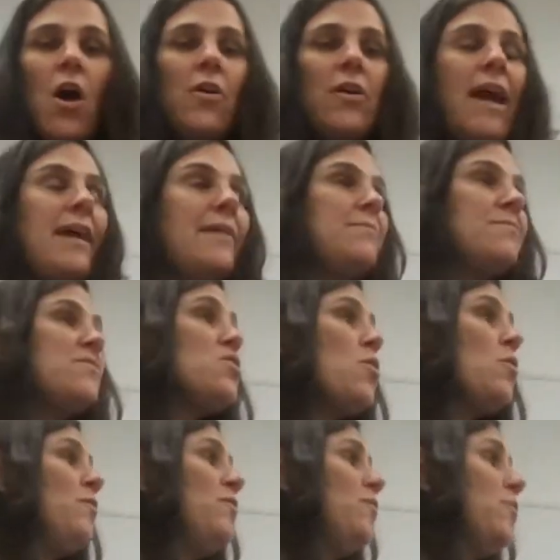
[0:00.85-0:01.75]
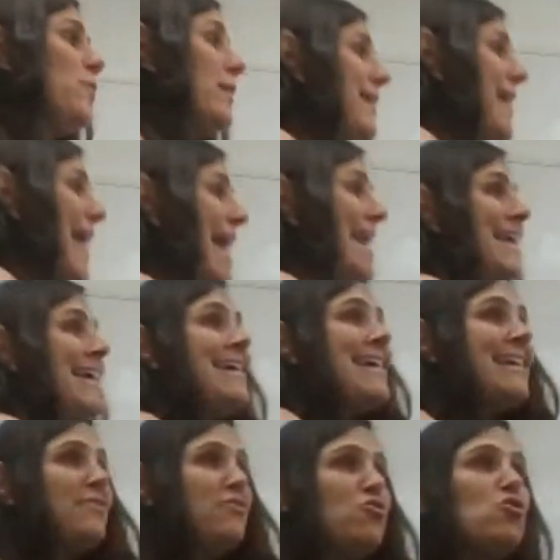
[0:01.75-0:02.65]
Okay, so if we're
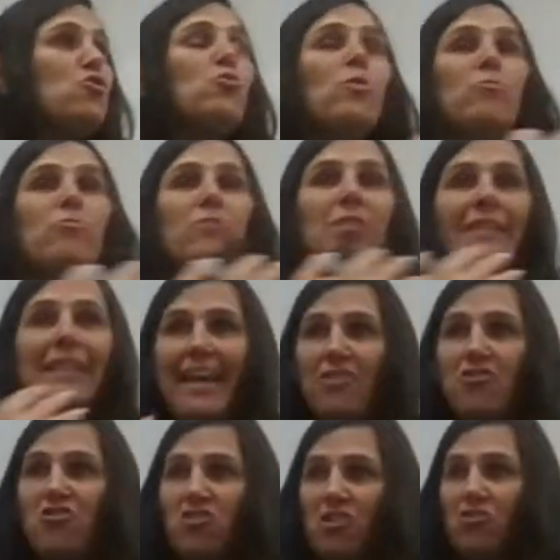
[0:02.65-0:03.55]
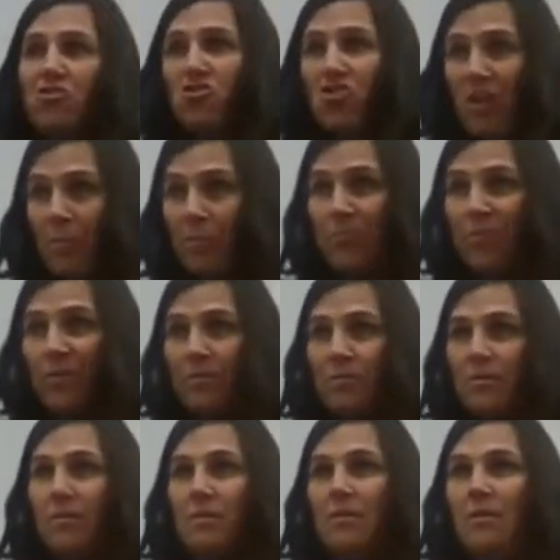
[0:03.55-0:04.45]
getting into a relationship,
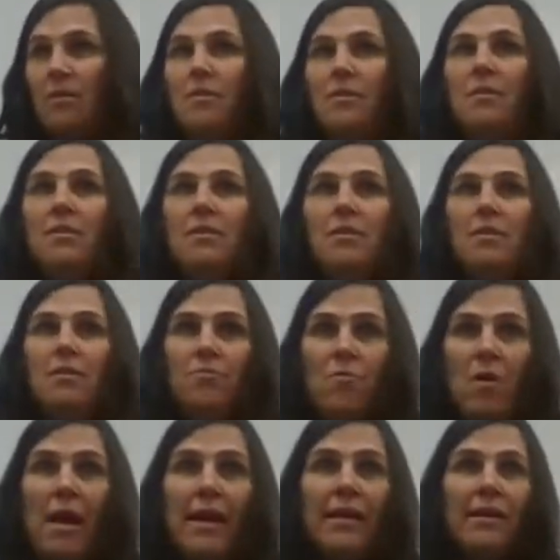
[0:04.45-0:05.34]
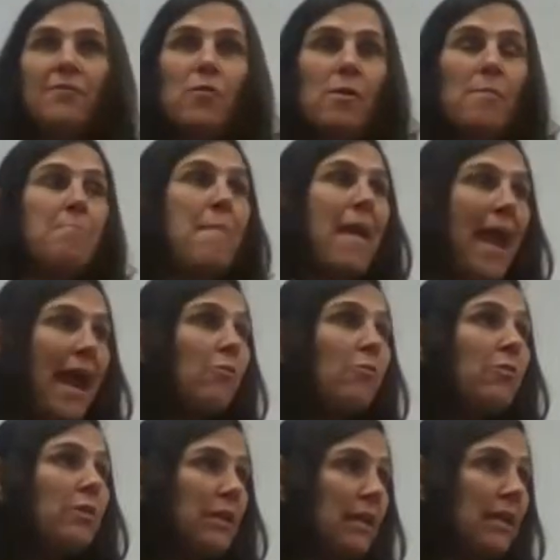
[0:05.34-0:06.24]
right, if we're
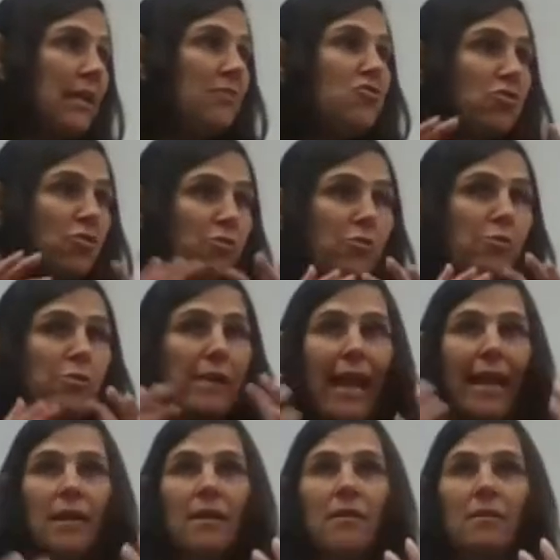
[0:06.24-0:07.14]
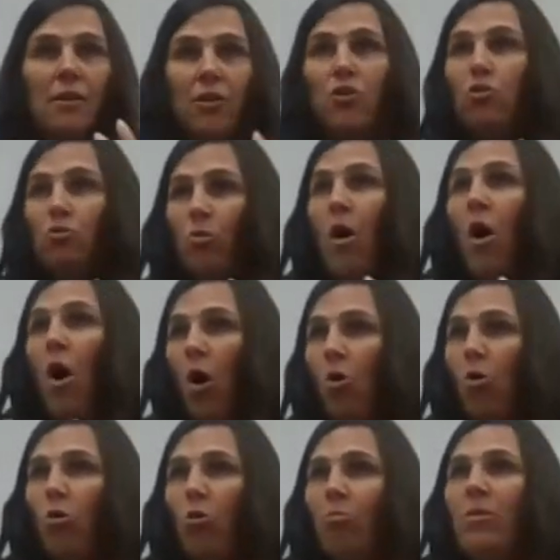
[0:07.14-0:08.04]
marrying to create a new
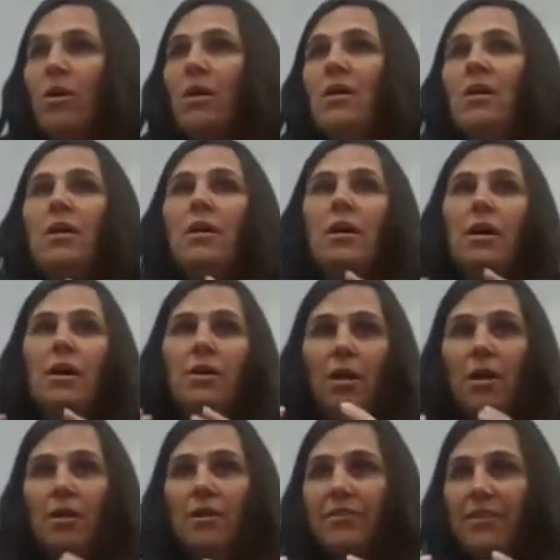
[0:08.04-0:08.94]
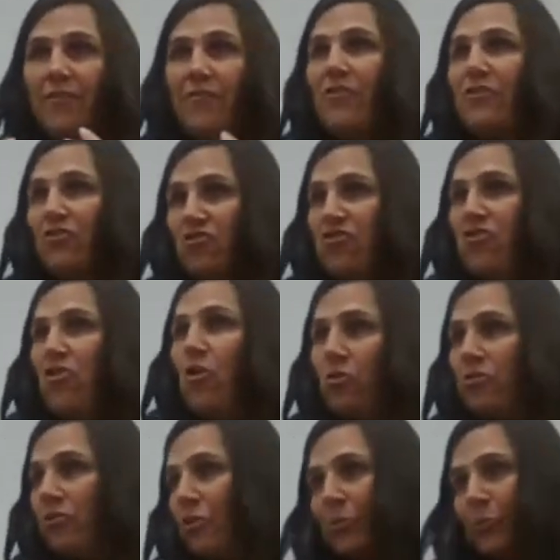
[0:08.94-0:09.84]
home, a different
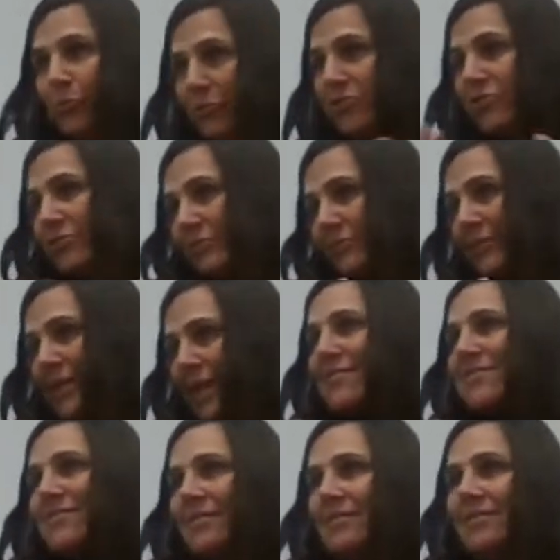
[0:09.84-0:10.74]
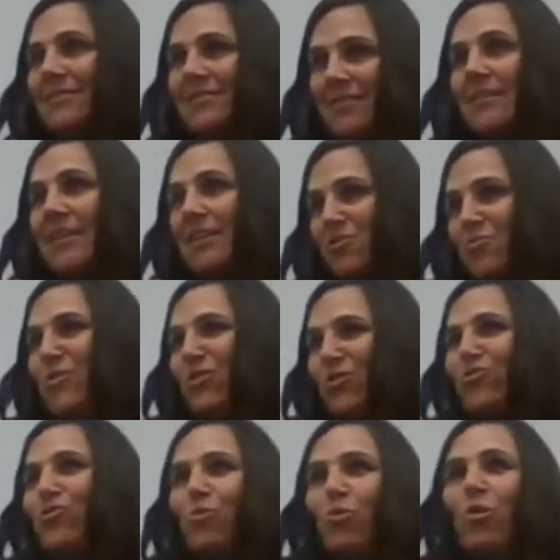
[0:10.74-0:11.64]
snow globe, which in essence, unless we
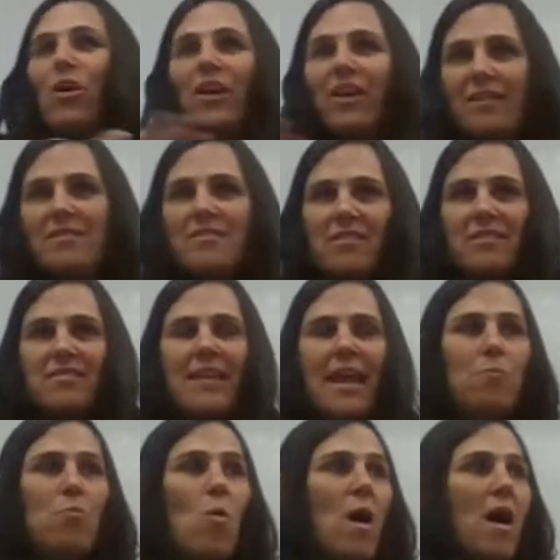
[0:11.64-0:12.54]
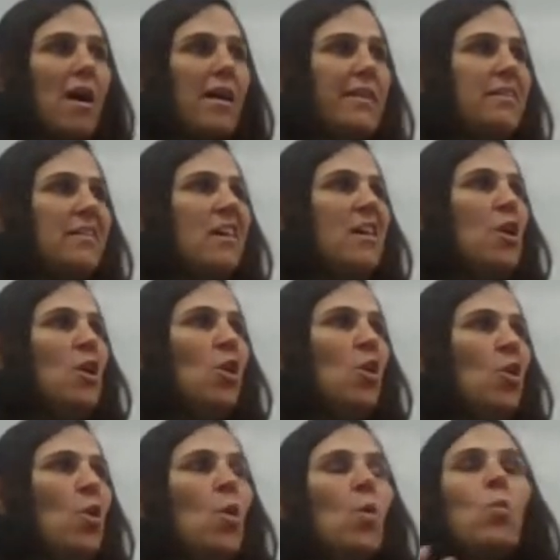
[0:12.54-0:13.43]
do the work, is the same one,
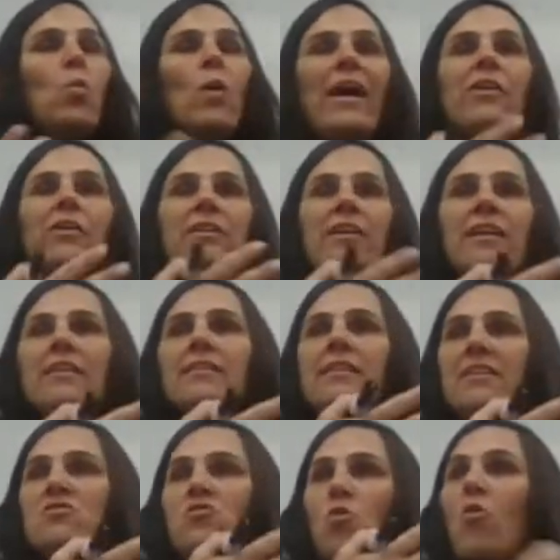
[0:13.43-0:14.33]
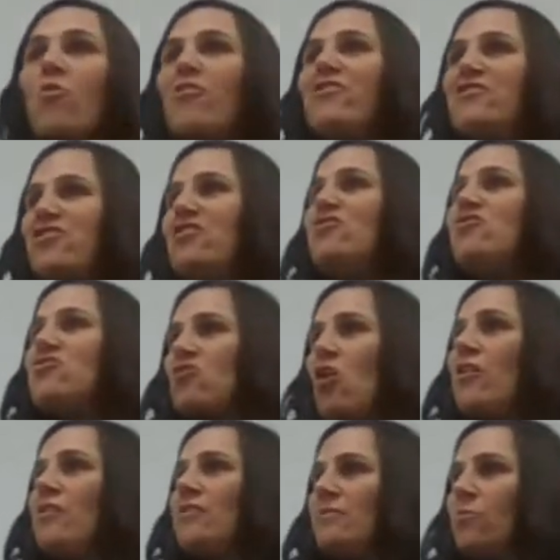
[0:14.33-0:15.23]
where did this origin
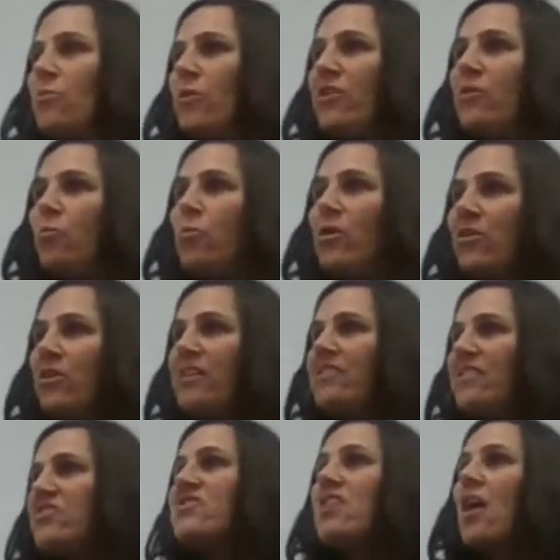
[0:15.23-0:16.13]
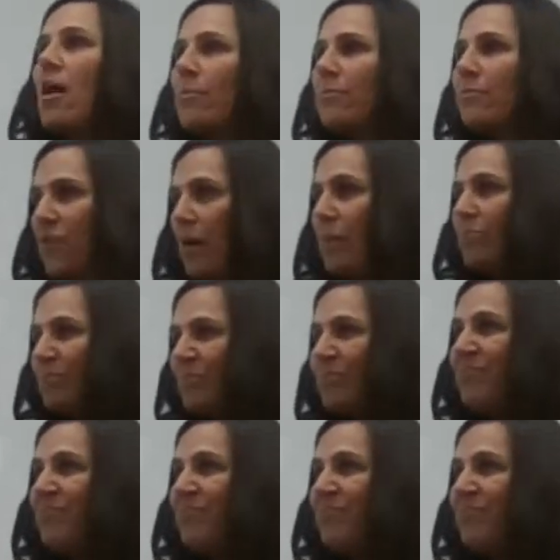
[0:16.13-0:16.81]
start? Where did this come from?